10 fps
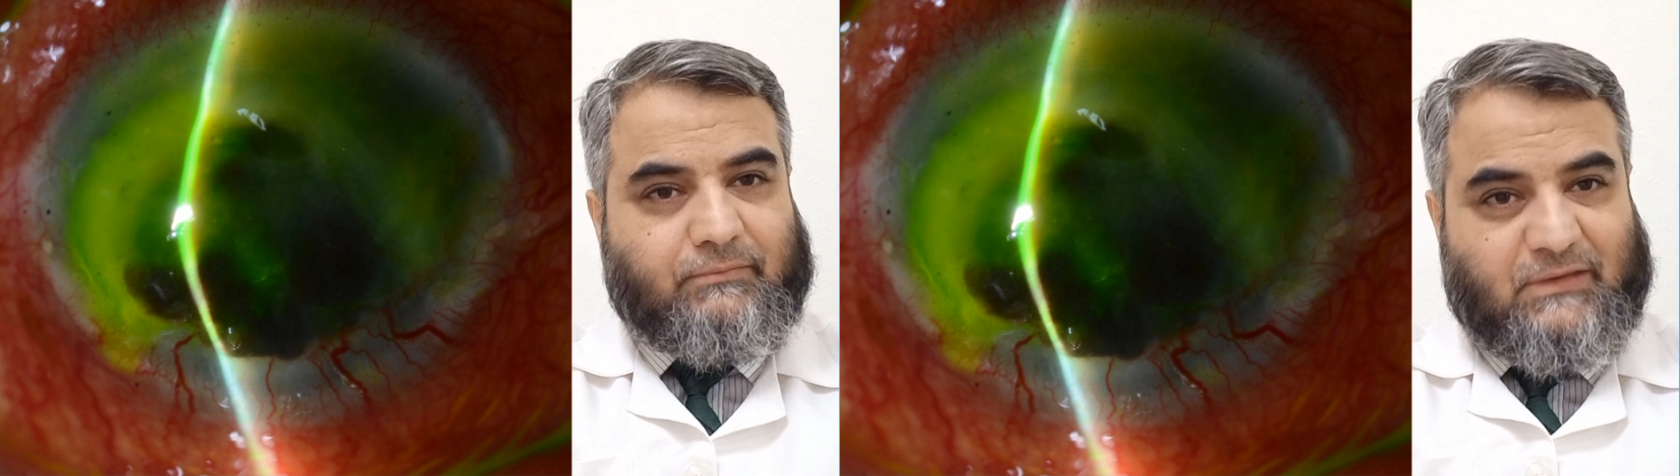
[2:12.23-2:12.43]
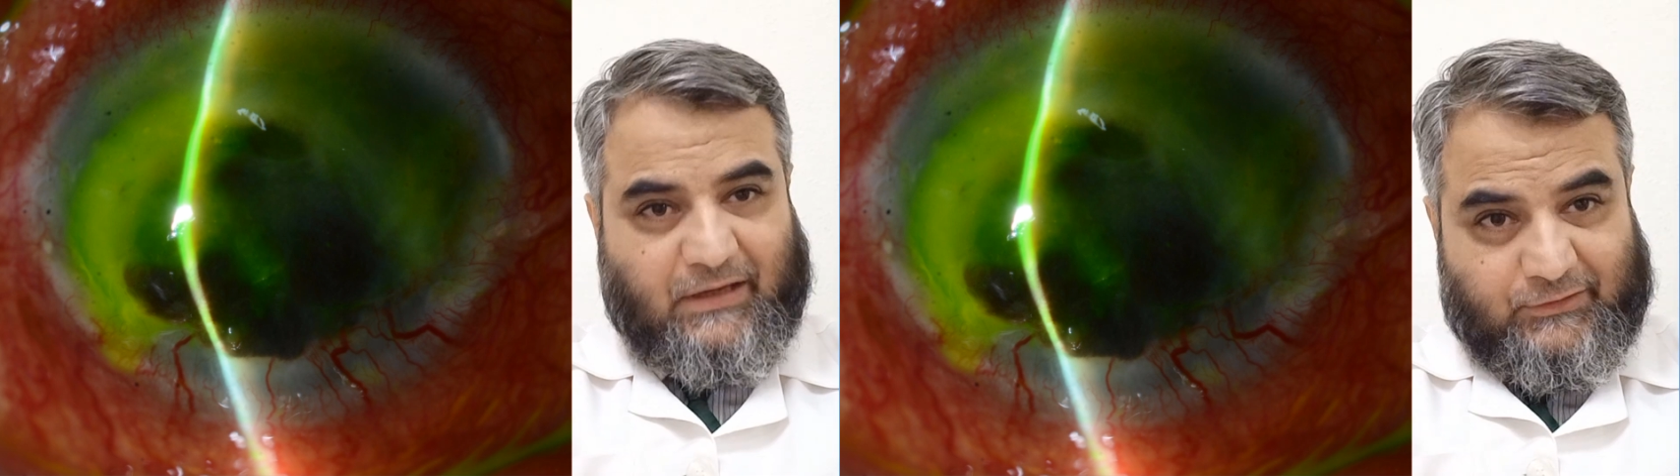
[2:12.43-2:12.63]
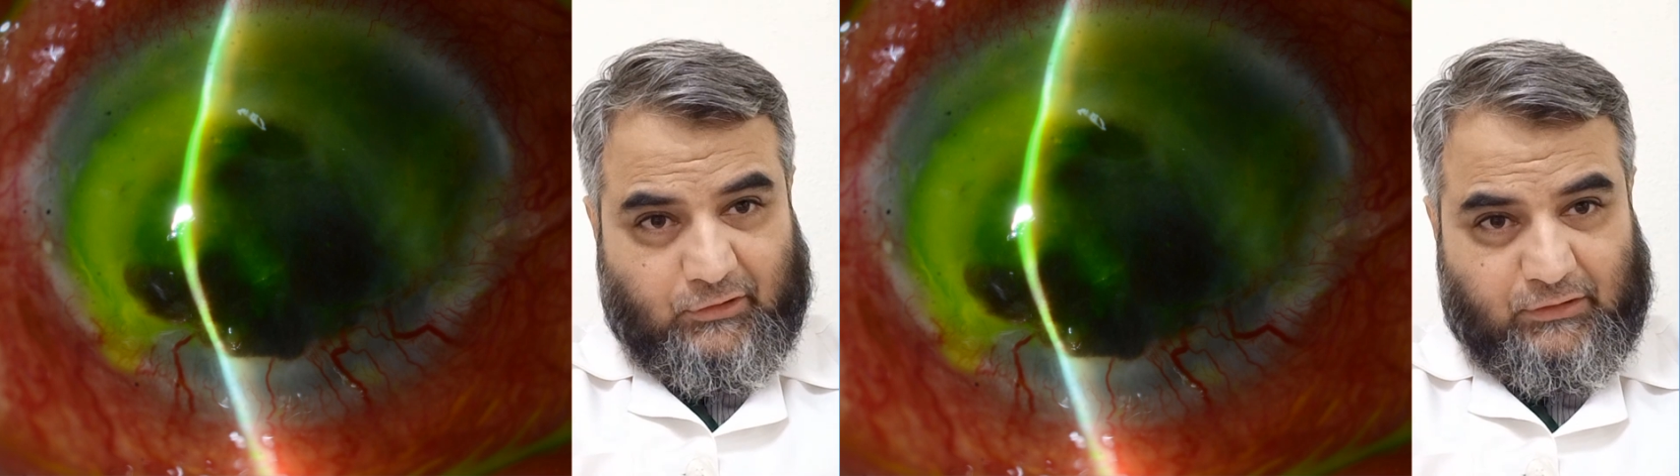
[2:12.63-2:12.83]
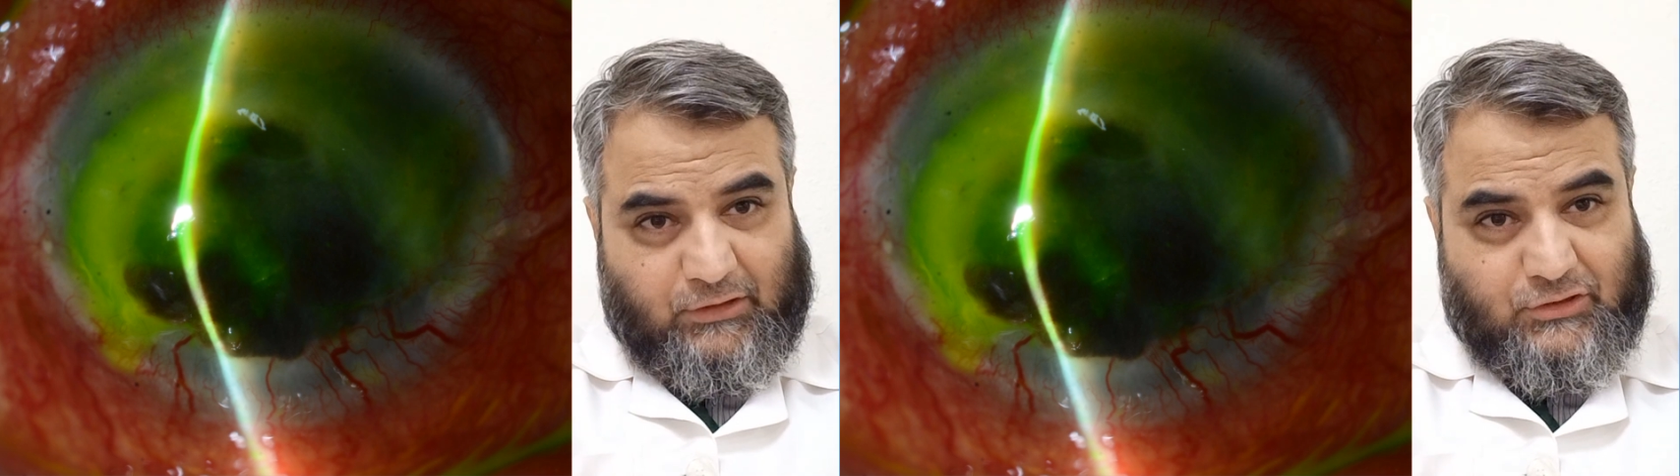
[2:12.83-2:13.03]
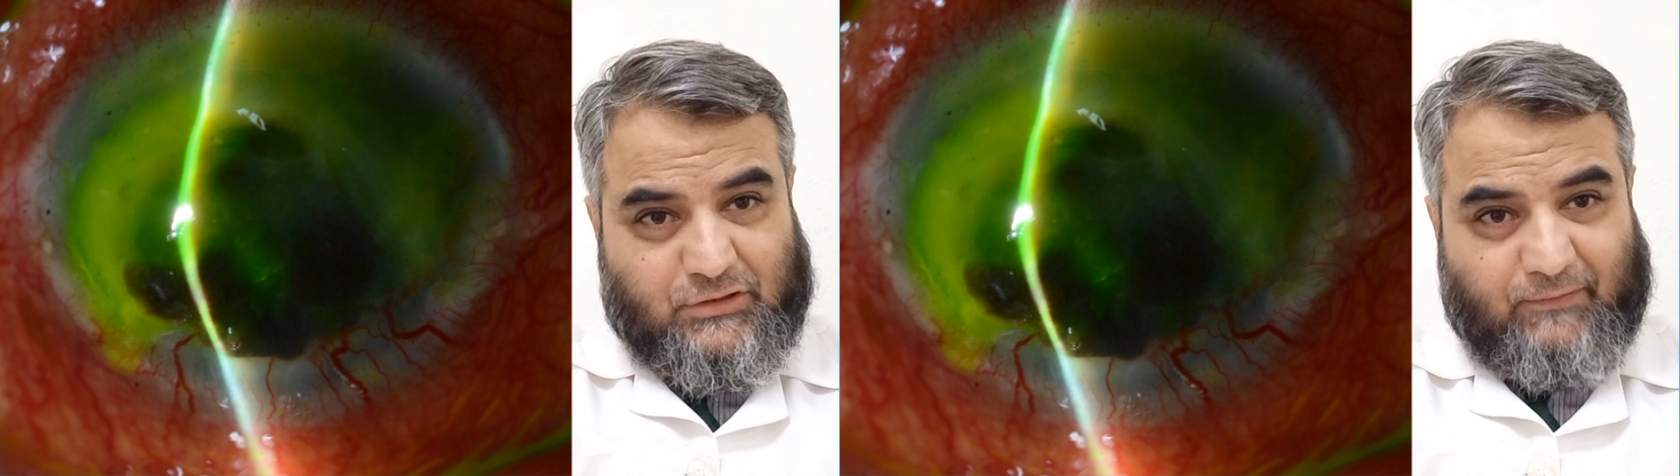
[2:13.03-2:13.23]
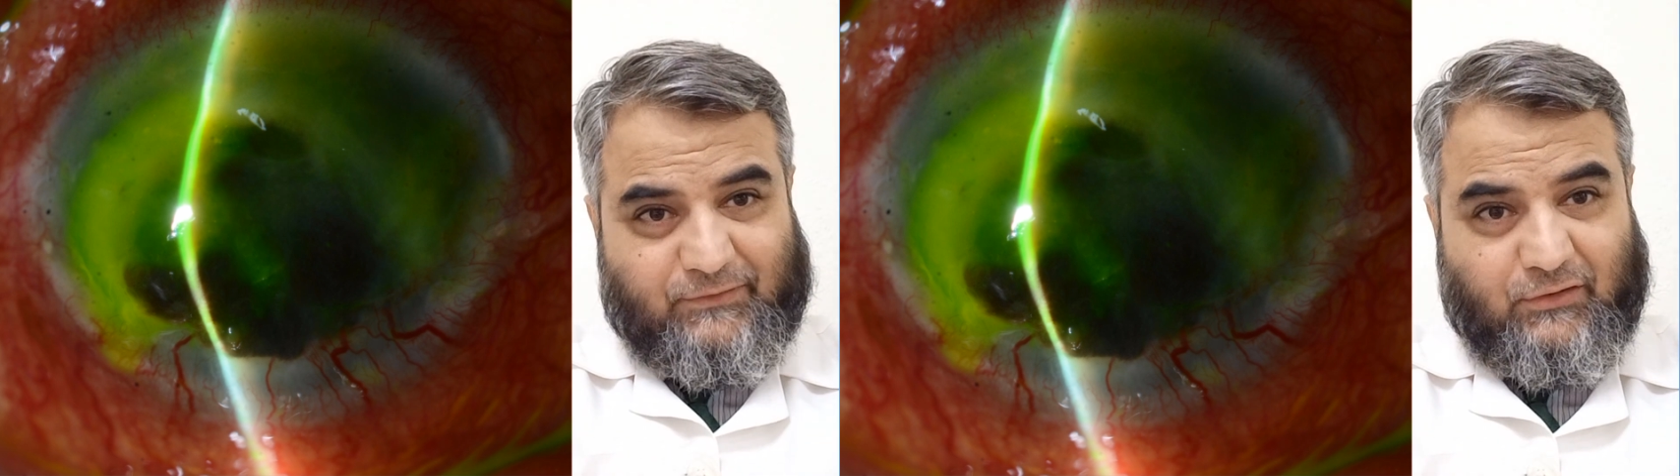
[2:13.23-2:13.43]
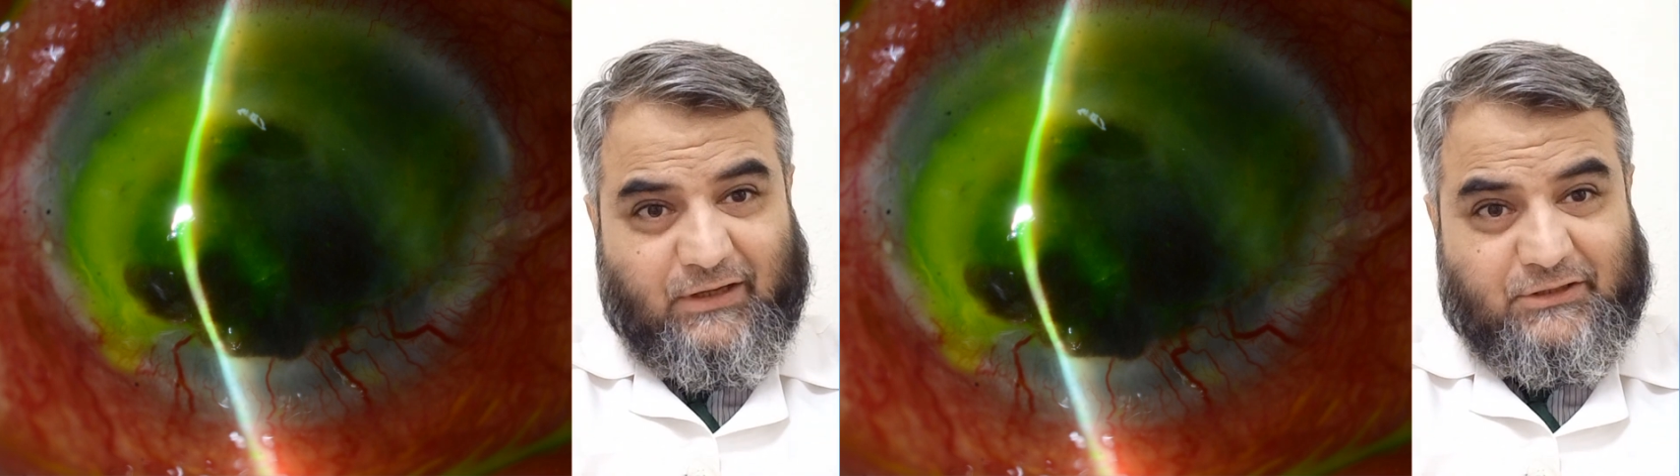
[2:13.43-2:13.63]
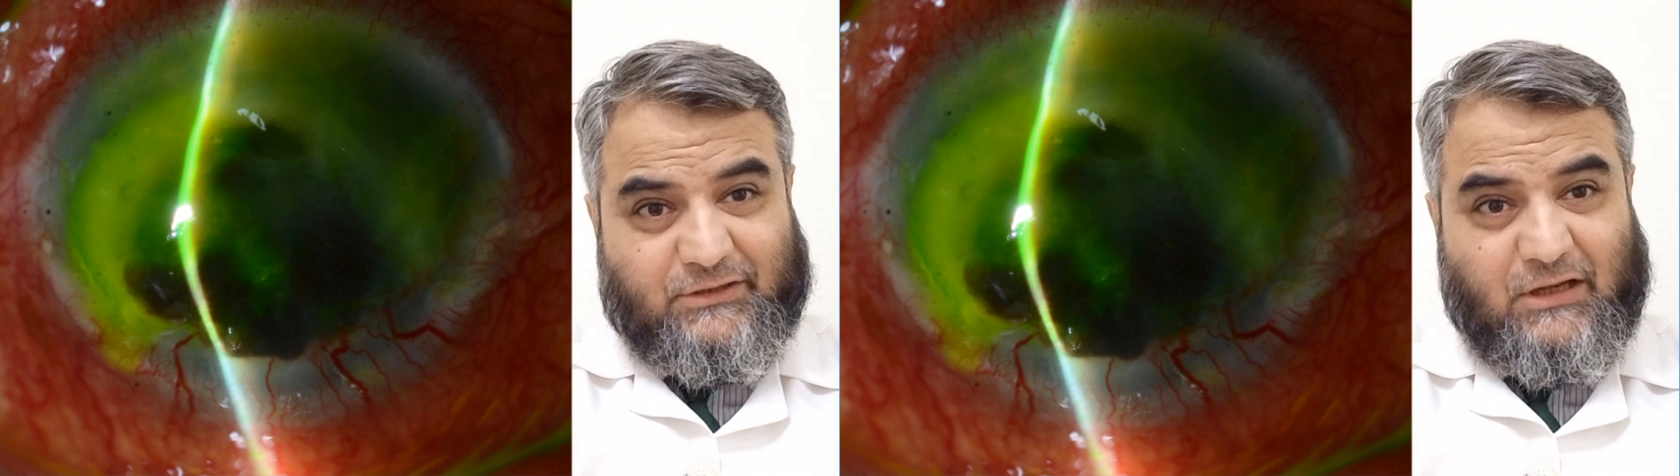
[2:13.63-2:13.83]
The inner layers of the
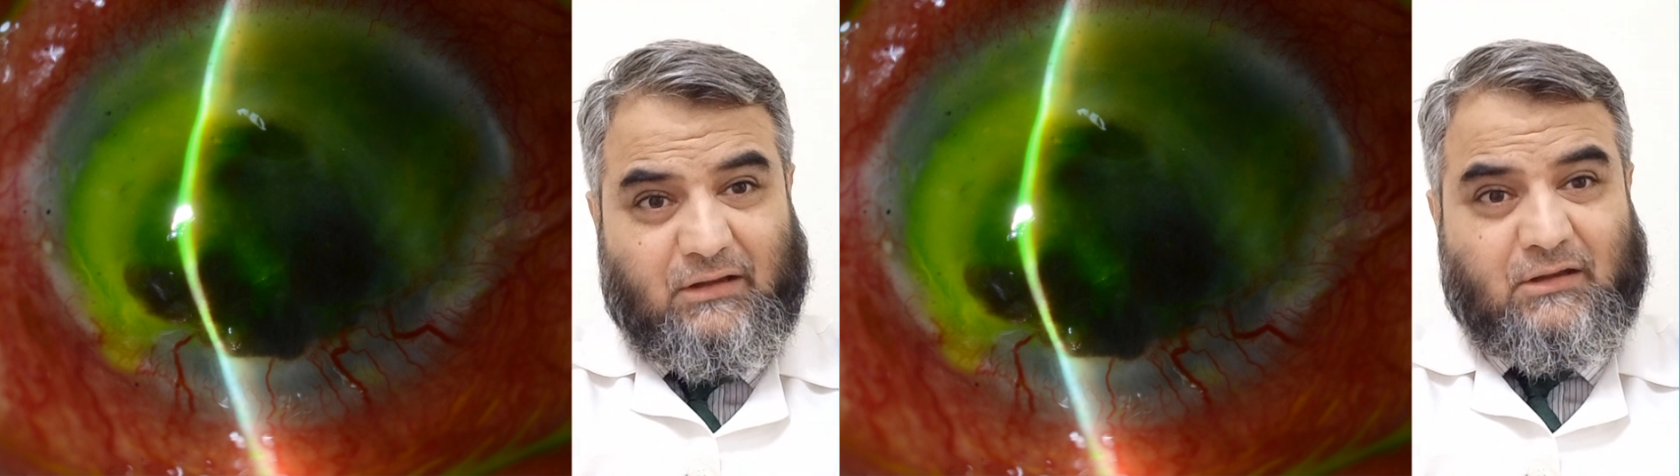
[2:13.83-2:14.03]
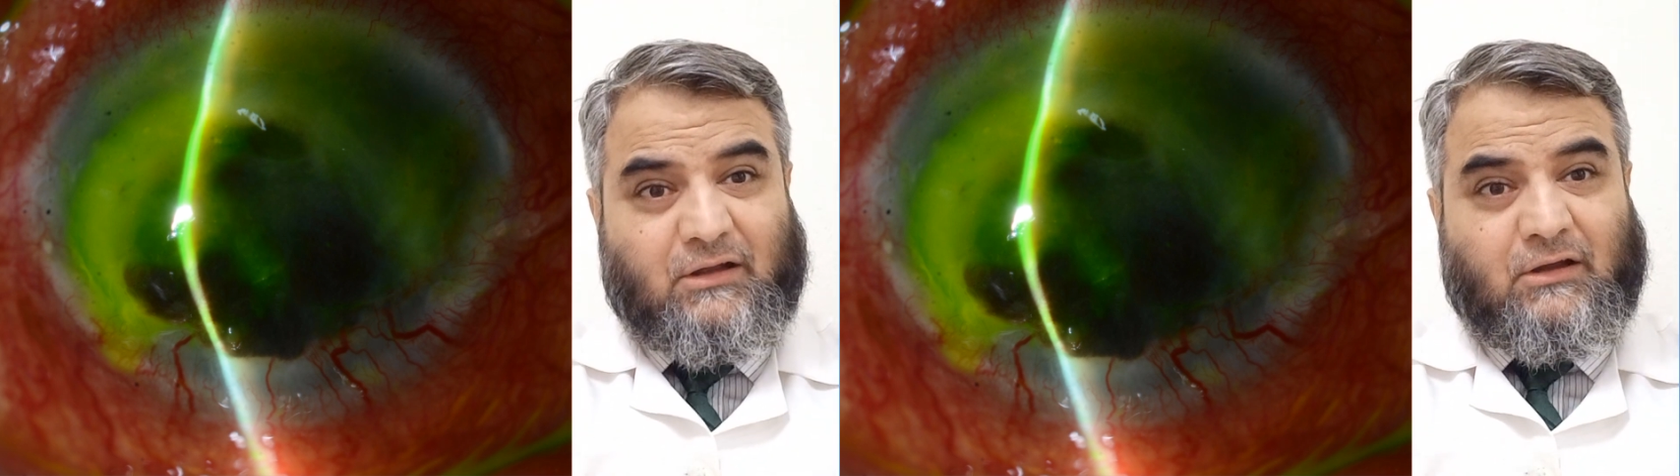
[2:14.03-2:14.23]
retina